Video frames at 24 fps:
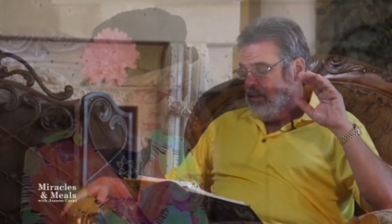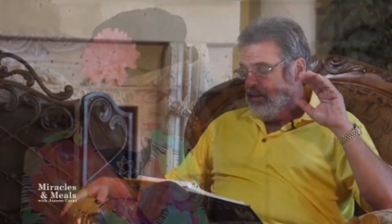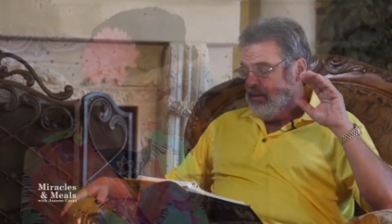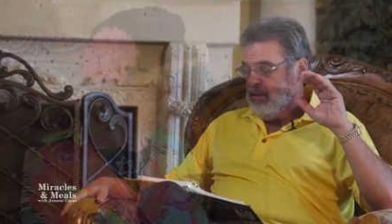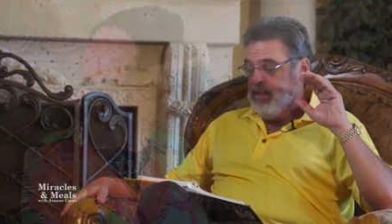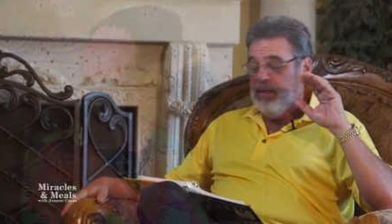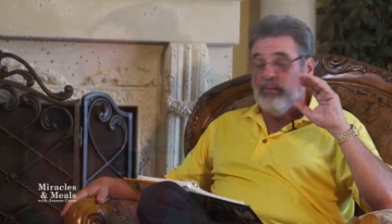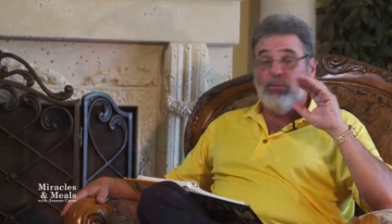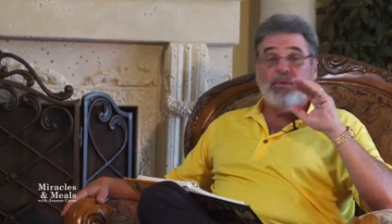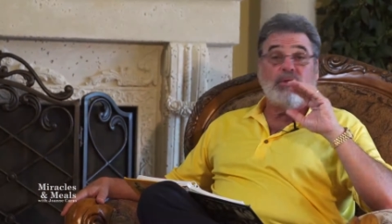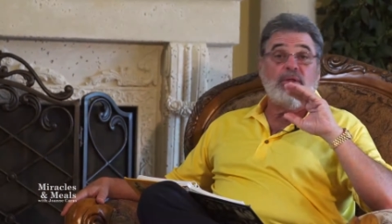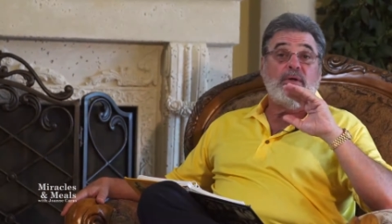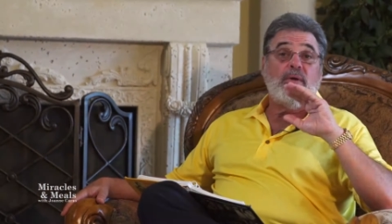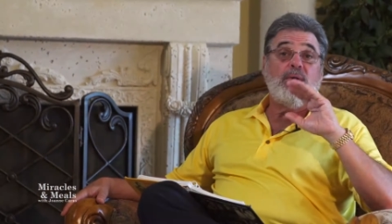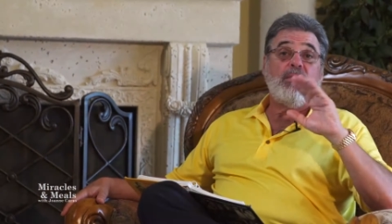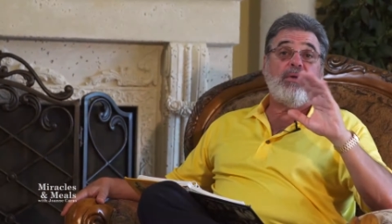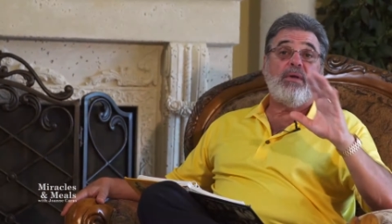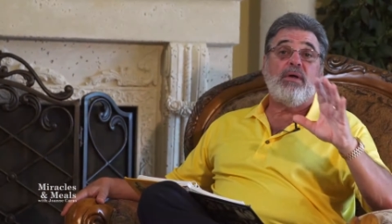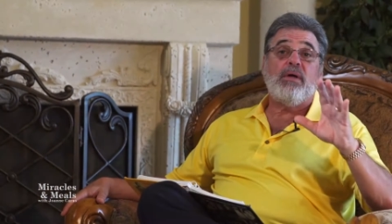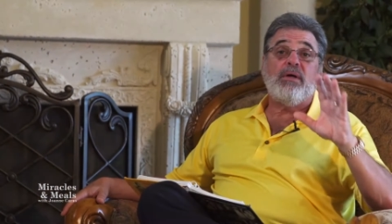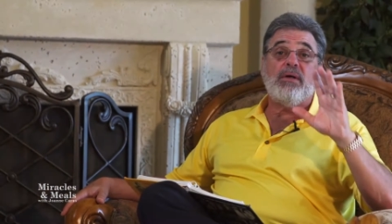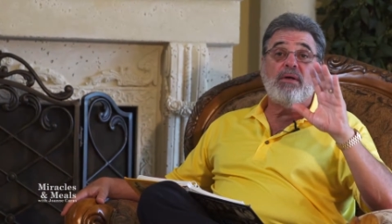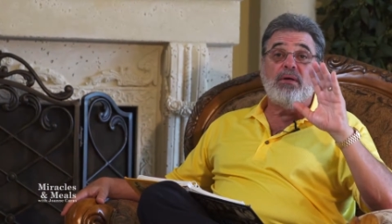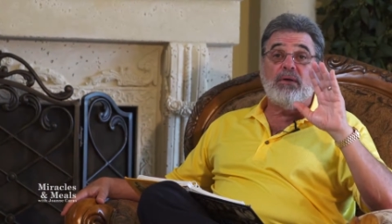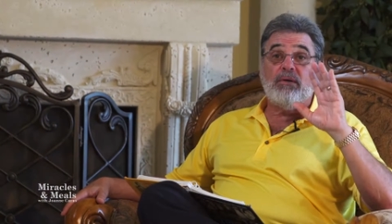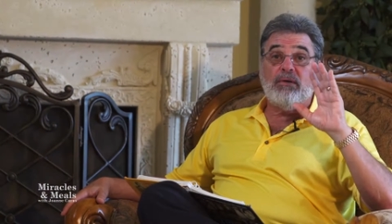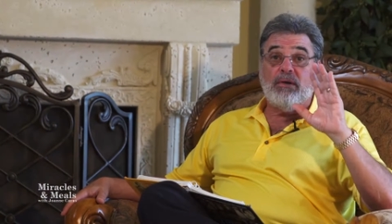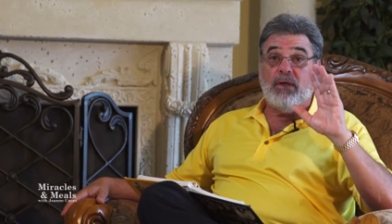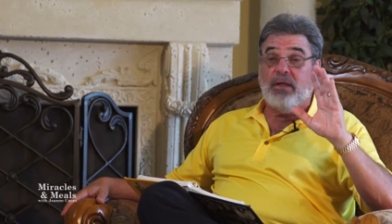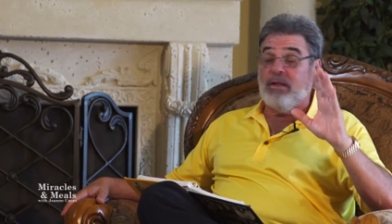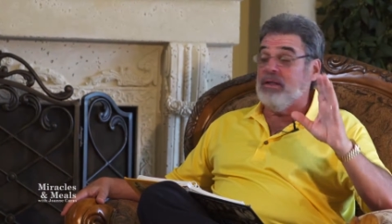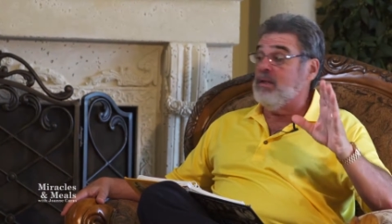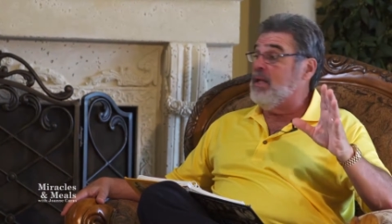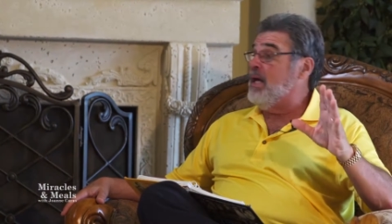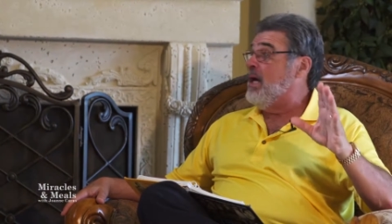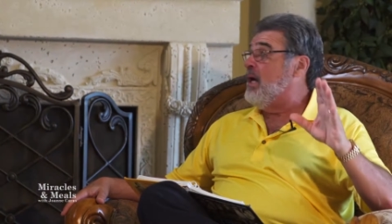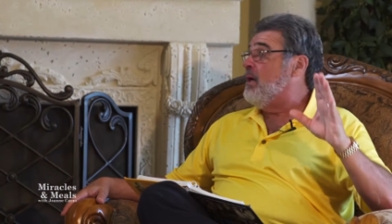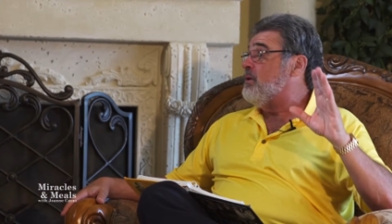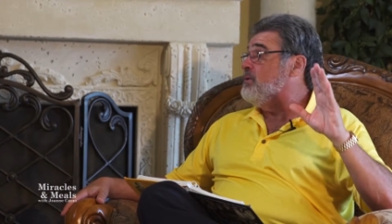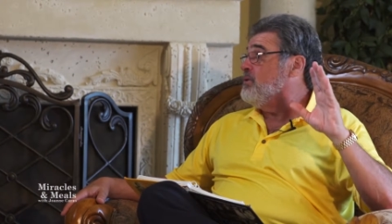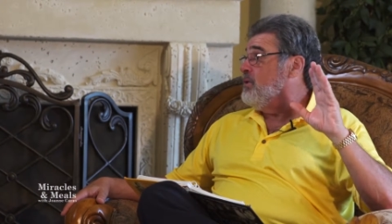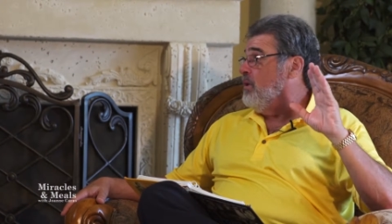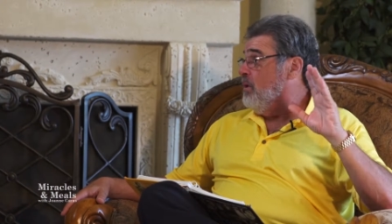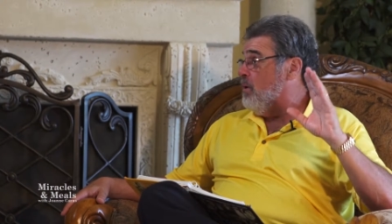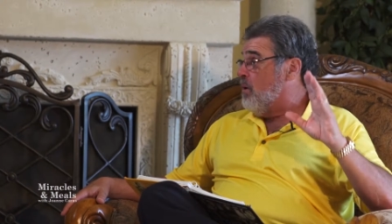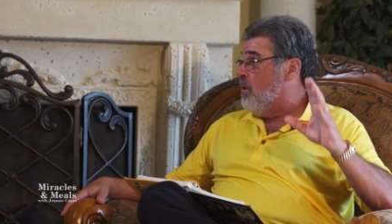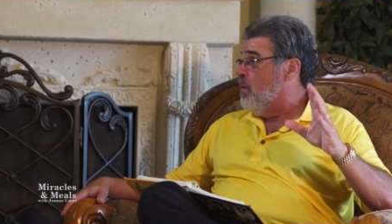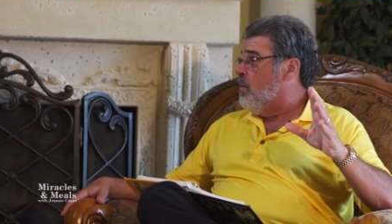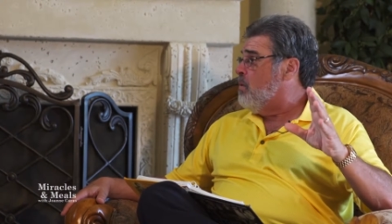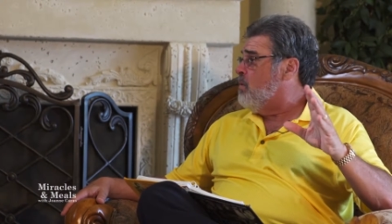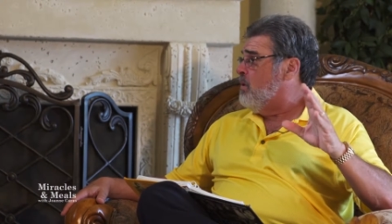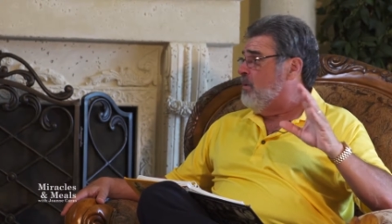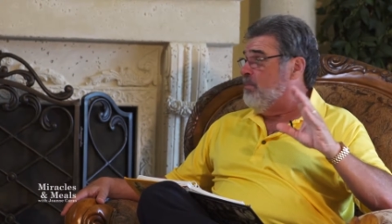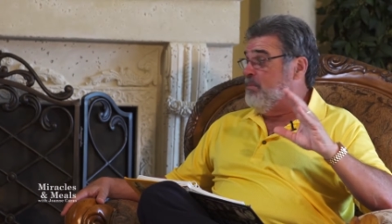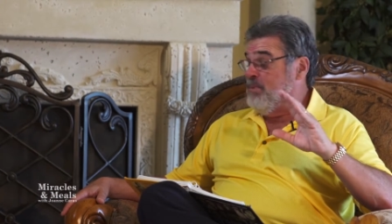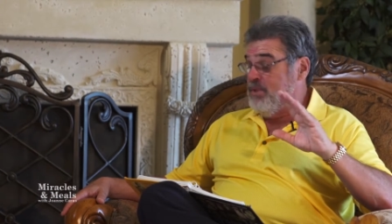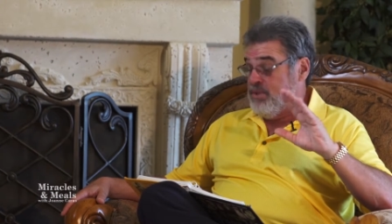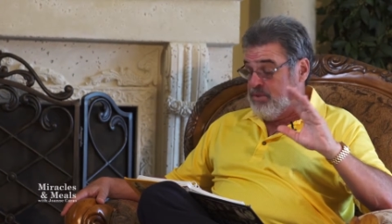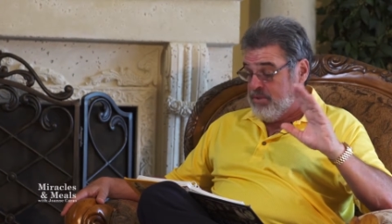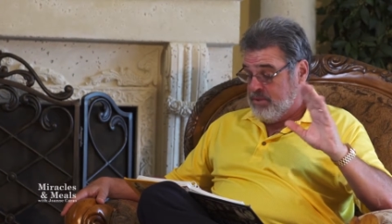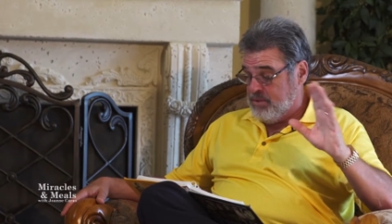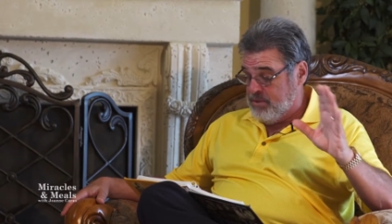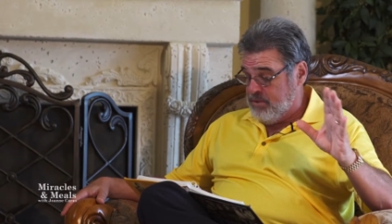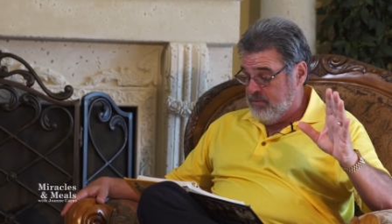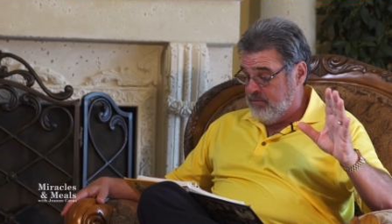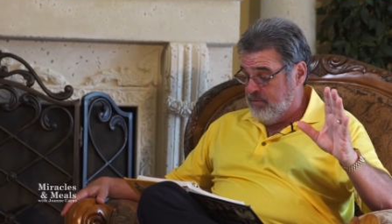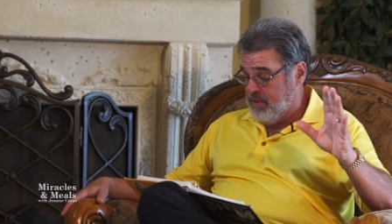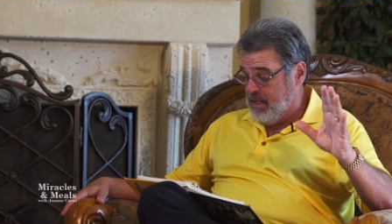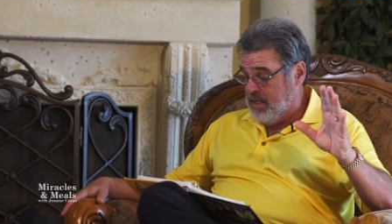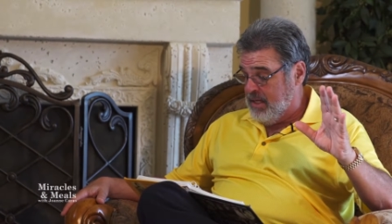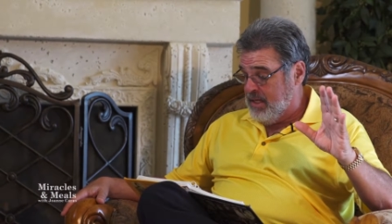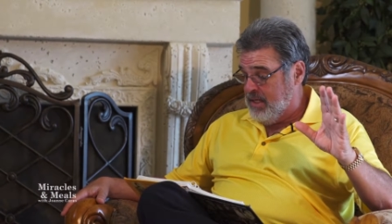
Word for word: They were no longer allowed to own a business of right.